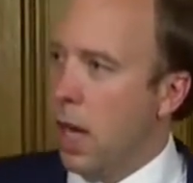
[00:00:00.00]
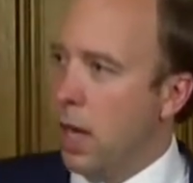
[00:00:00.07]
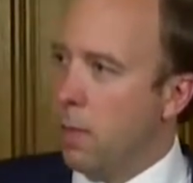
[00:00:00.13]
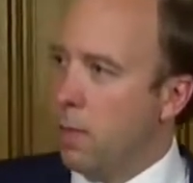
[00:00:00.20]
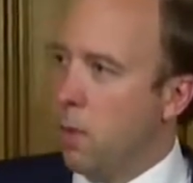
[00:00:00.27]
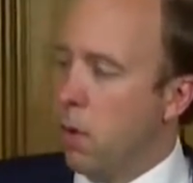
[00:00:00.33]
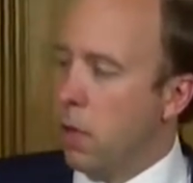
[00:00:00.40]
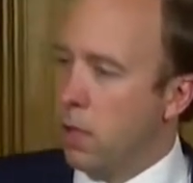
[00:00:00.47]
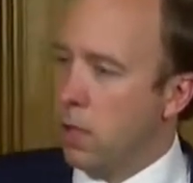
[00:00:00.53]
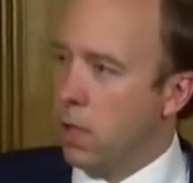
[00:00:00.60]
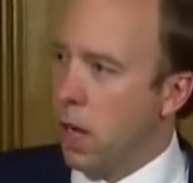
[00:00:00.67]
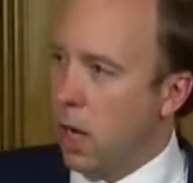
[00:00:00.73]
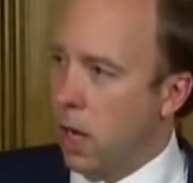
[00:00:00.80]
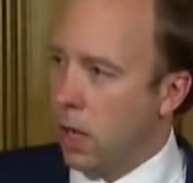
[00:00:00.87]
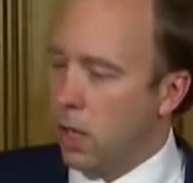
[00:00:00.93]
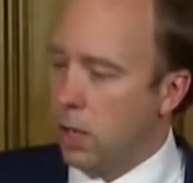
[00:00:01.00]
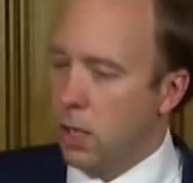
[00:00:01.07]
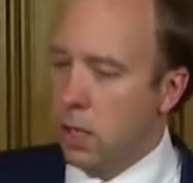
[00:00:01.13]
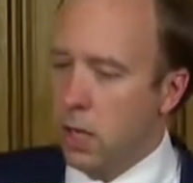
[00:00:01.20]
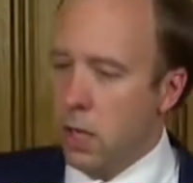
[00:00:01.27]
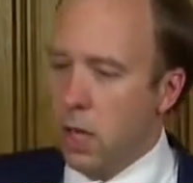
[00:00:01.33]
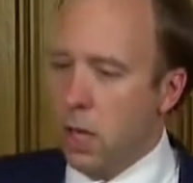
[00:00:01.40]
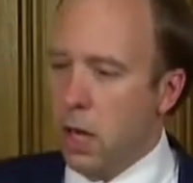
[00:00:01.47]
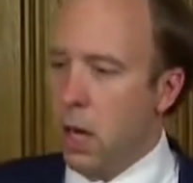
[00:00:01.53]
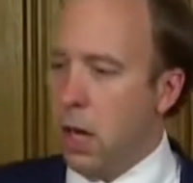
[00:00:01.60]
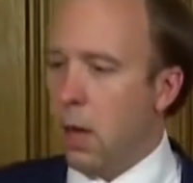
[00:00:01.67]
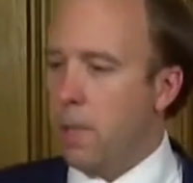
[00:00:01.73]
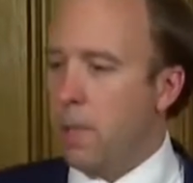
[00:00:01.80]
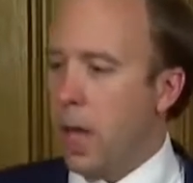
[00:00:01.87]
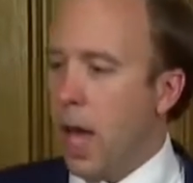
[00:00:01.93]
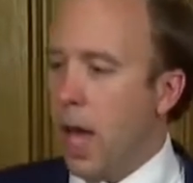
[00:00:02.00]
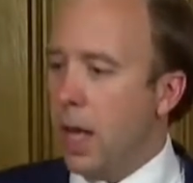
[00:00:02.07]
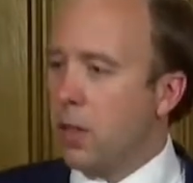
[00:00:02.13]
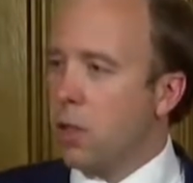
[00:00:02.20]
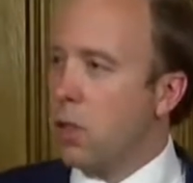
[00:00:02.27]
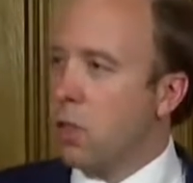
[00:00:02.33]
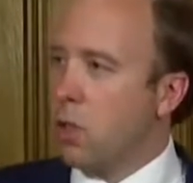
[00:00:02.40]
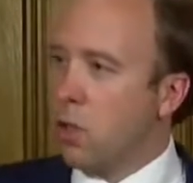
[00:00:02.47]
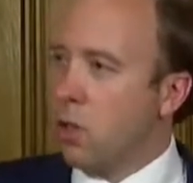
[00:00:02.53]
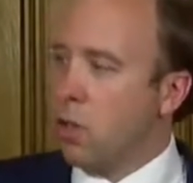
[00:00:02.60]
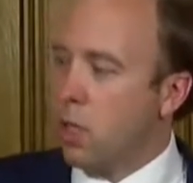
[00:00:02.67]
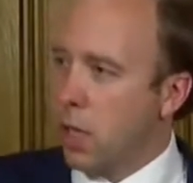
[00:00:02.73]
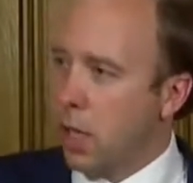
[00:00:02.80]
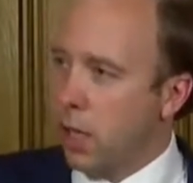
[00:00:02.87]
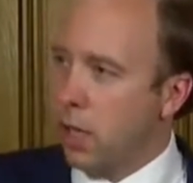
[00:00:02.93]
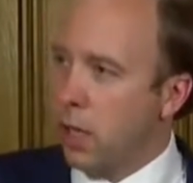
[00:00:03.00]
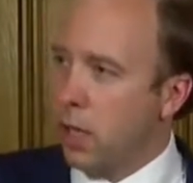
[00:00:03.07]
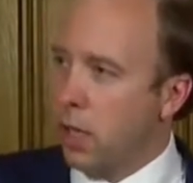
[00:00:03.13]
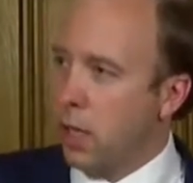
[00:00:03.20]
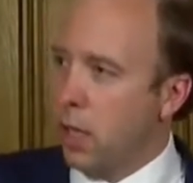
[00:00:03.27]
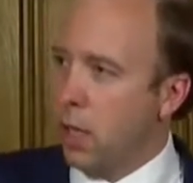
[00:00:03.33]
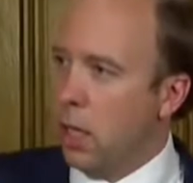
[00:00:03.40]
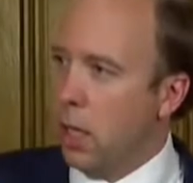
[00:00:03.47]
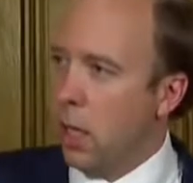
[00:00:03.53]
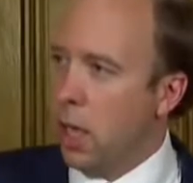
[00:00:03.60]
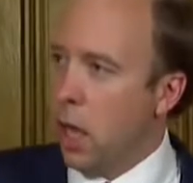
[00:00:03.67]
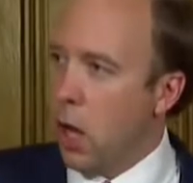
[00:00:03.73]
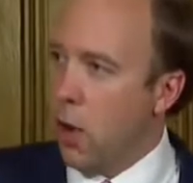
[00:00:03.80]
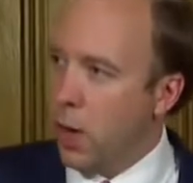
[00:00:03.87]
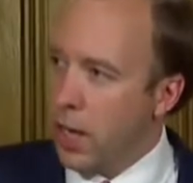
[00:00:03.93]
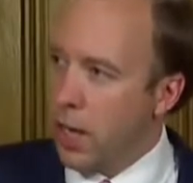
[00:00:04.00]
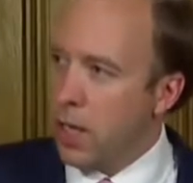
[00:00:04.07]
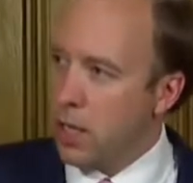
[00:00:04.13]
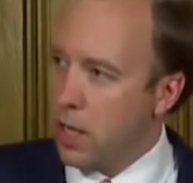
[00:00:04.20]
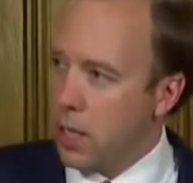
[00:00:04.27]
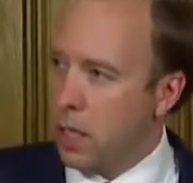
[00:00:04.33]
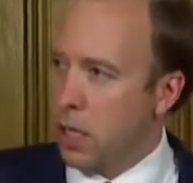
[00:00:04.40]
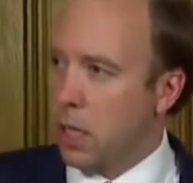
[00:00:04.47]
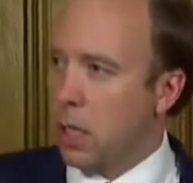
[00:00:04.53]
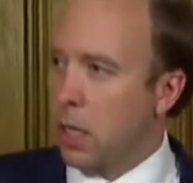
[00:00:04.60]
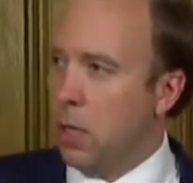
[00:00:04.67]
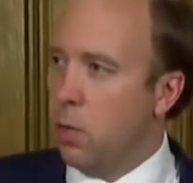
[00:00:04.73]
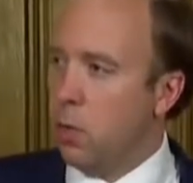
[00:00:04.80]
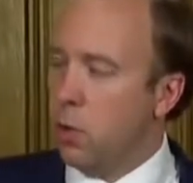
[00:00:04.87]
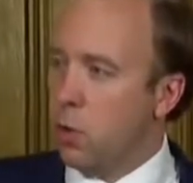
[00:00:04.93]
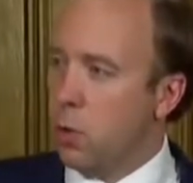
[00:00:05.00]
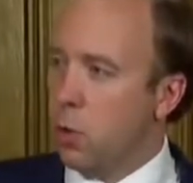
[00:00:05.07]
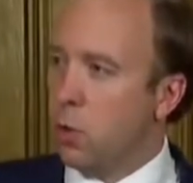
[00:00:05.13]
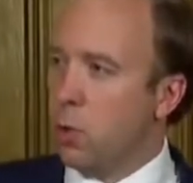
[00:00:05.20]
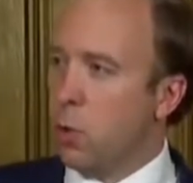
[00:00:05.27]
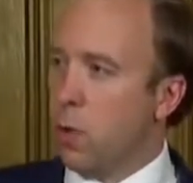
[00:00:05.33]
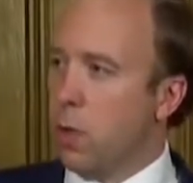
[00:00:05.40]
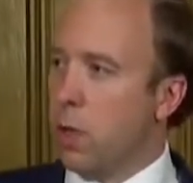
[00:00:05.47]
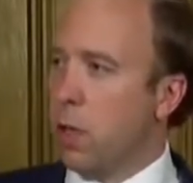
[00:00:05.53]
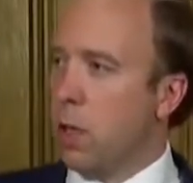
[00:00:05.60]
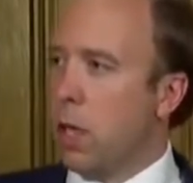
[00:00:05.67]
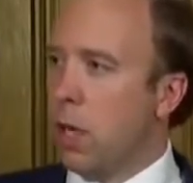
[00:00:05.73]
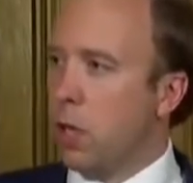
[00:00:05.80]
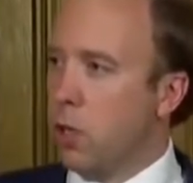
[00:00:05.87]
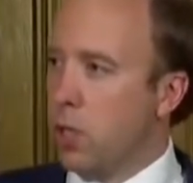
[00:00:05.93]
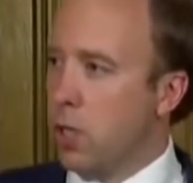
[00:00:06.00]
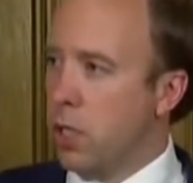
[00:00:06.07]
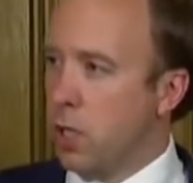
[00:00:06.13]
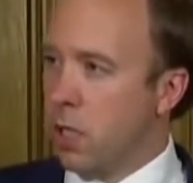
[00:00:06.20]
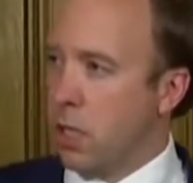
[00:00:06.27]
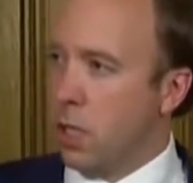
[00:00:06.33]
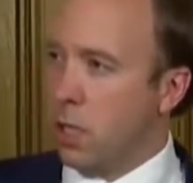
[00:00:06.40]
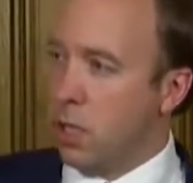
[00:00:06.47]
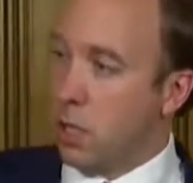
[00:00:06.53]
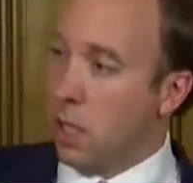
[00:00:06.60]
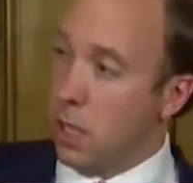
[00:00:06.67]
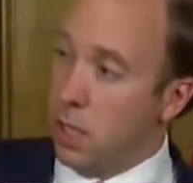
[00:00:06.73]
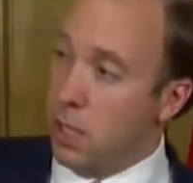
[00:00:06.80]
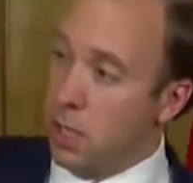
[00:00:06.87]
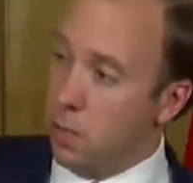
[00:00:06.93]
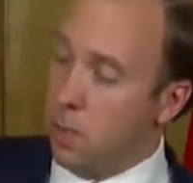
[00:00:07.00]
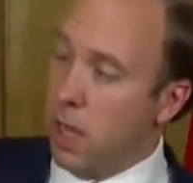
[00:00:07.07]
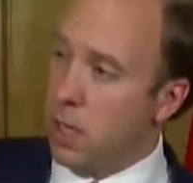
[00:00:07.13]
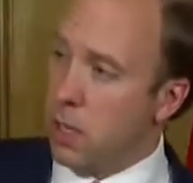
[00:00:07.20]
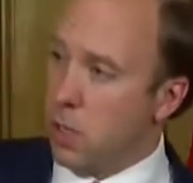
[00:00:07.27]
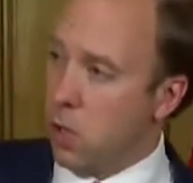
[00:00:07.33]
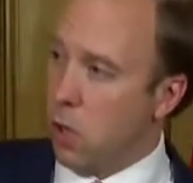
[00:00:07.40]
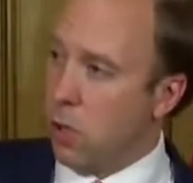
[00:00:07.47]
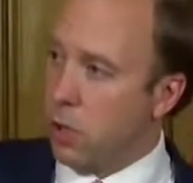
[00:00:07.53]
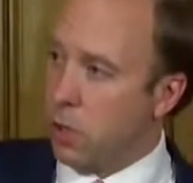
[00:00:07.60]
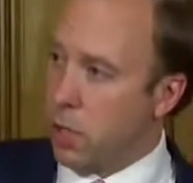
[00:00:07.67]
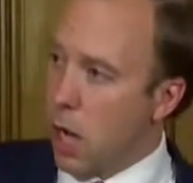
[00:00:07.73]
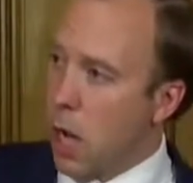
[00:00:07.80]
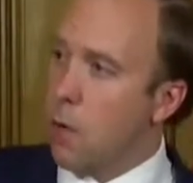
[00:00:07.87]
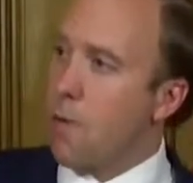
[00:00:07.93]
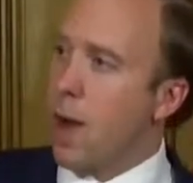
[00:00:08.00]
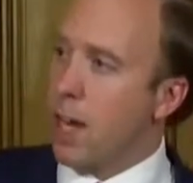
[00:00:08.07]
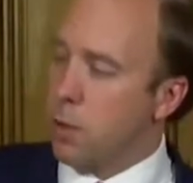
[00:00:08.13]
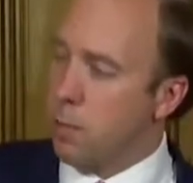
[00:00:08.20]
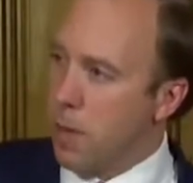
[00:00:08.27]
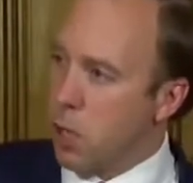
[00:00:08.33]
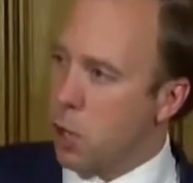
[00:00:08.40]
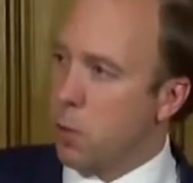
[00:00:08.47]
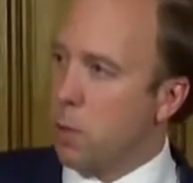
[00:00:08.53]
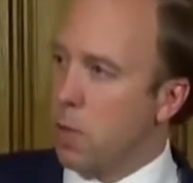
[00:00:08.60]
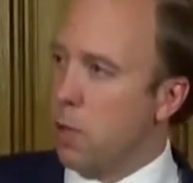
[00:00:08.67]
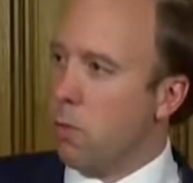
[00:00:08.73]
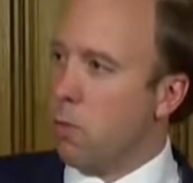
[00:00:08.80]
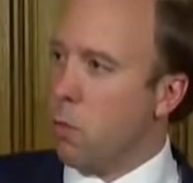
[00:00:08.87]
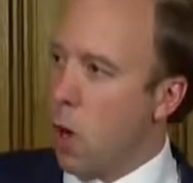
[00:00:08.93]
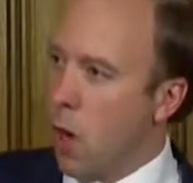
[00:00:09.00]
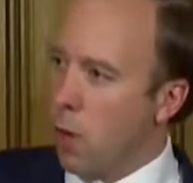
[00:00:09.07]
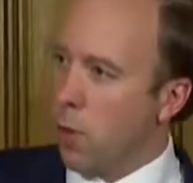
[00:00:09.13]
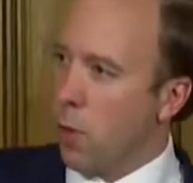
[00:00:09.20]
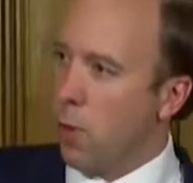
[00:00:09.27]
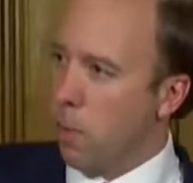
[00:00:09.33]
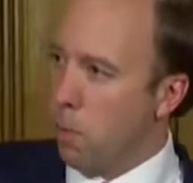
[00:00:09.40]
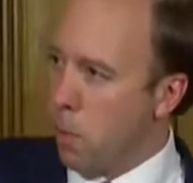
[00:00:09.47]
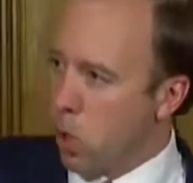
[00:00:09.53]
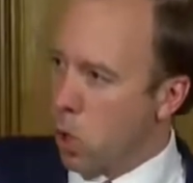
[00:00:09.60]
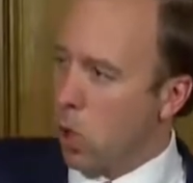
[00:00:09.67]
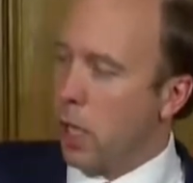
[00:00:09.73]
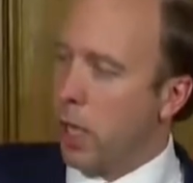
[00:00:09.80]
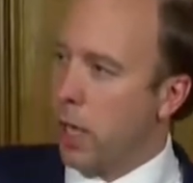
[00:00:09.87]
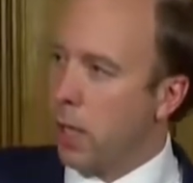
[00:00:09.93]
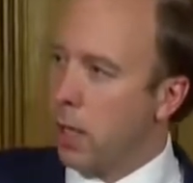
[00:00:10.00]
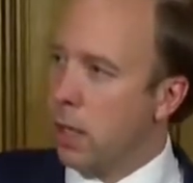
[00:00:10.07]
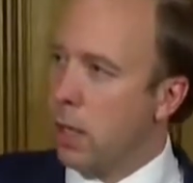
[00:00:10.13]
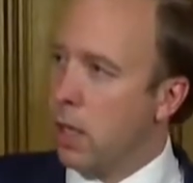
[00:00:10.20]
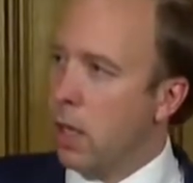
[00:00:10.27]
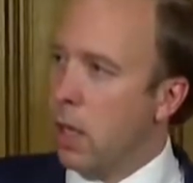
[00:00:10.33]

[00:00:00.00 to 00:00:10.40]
and 0.9. And critically, the ONS study, which was one of the largest studies and is based on direct measurement rather than modelling,